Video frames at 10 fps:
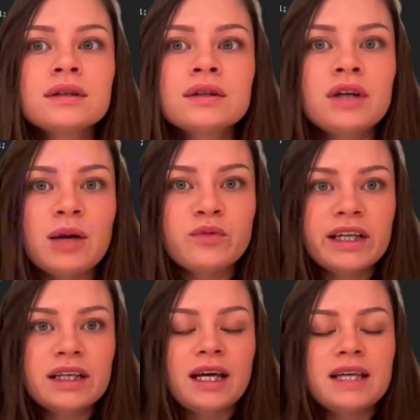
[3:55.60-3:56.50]
I'm
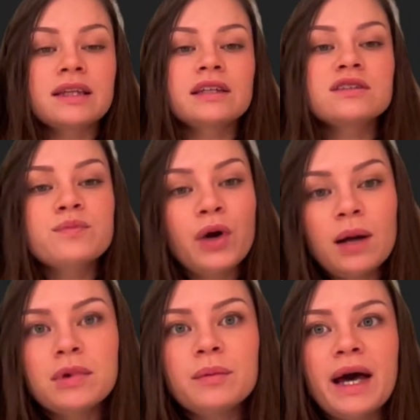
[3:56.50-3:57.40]
recognizing that this
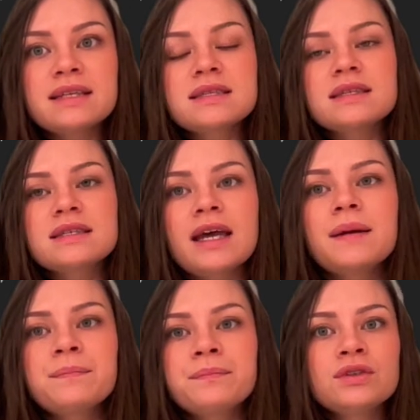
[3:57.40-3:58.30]
problem has the
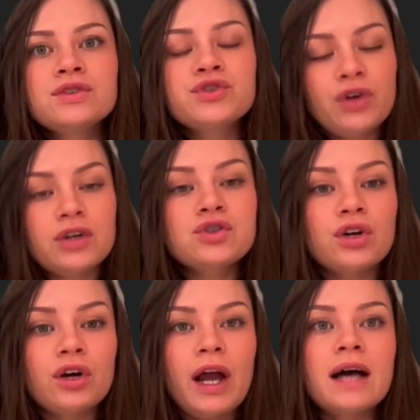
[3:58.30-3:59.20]
same structure
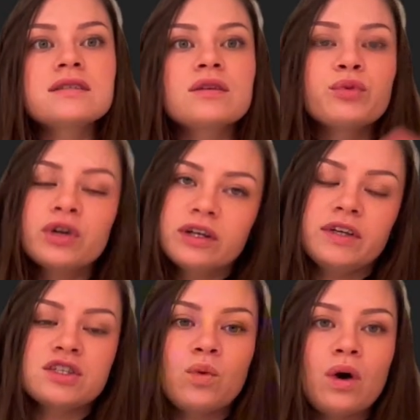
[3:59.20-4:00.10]
as the
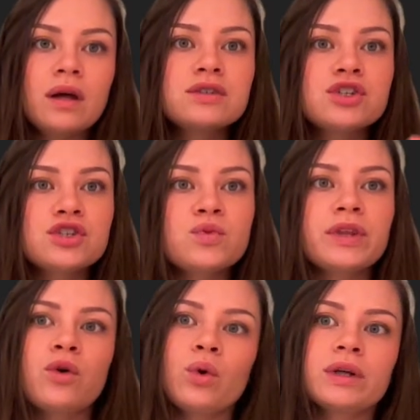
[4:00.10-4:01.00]
previous one, just with a
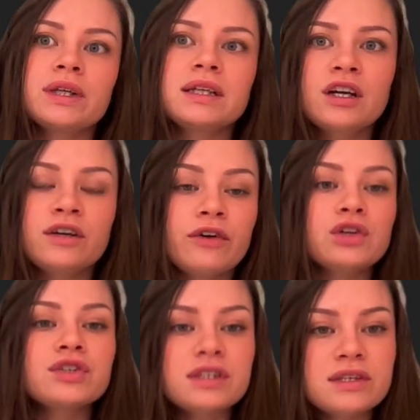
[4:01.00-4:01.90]
coordinate
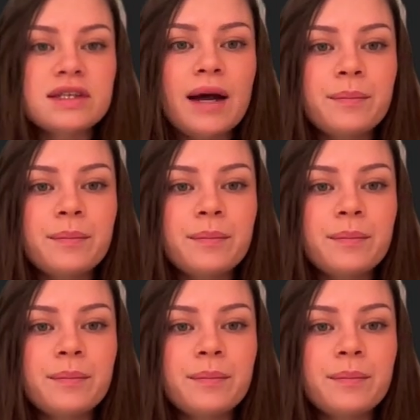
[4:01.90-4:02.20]
conversion step.